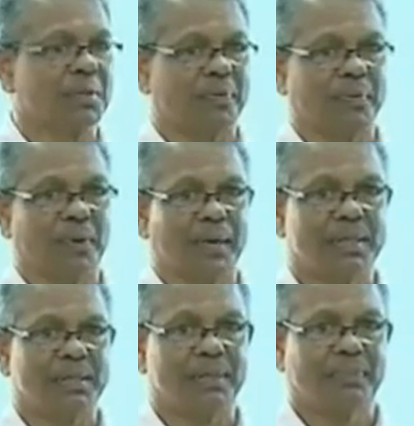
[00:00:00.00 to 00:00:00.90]
of
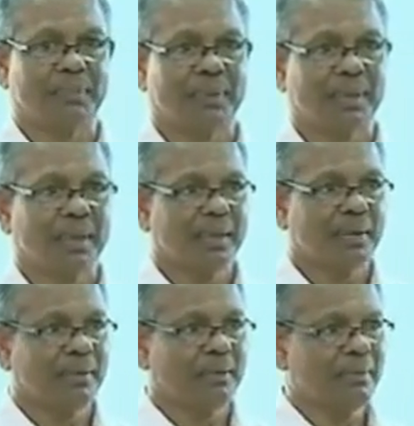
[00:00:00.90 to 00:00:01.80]
knowledge.
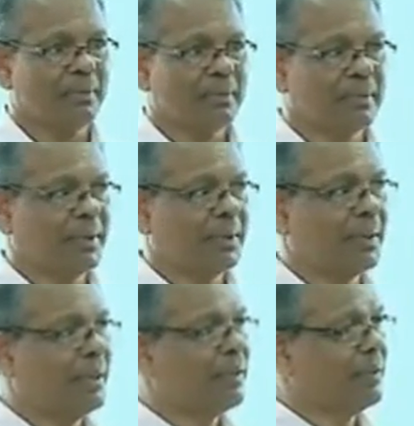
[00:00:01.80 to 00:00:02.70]

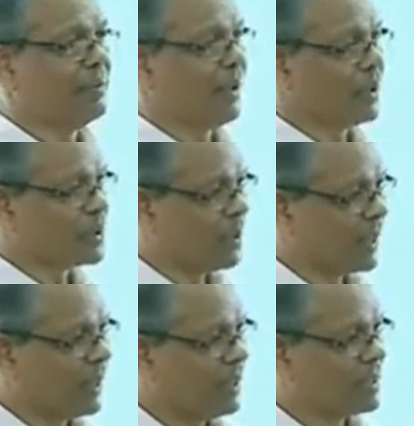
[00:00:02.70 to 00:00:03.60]
In
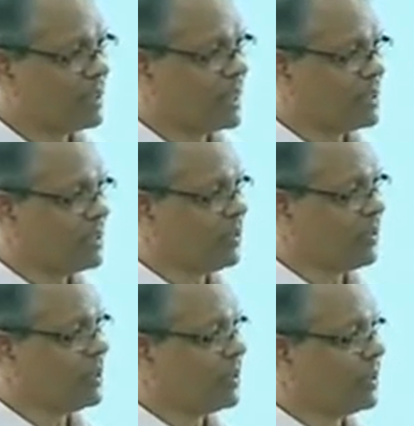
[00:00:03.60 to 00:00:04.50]
philosophical discussions,
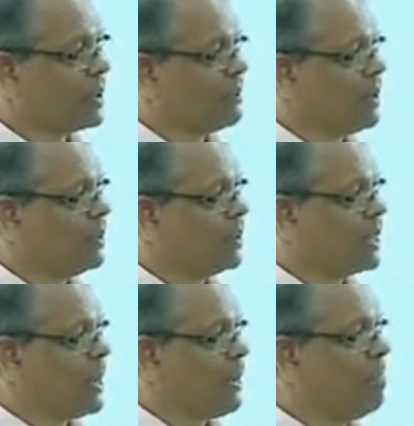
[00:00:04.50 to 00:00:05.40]
we talk
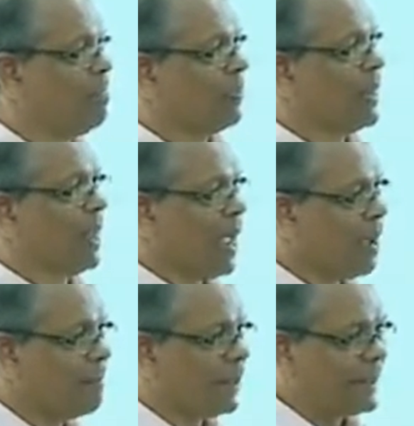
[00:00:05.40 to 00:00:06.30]
about
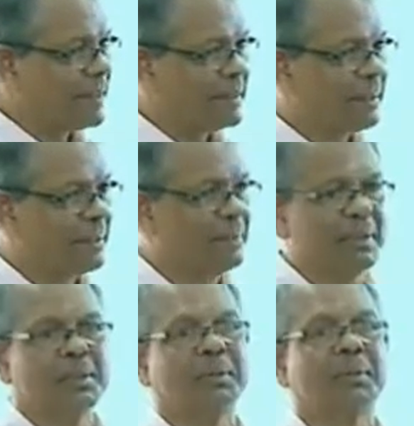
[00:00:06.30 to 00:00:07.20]
empiricism,
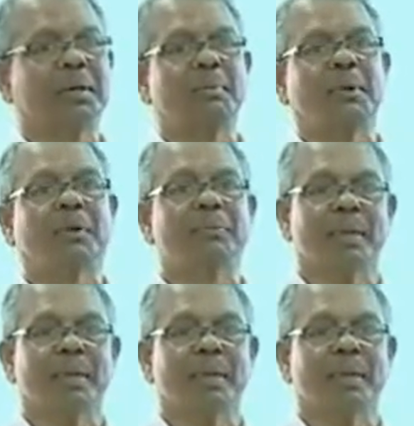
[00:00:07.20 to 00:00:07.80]
we talk about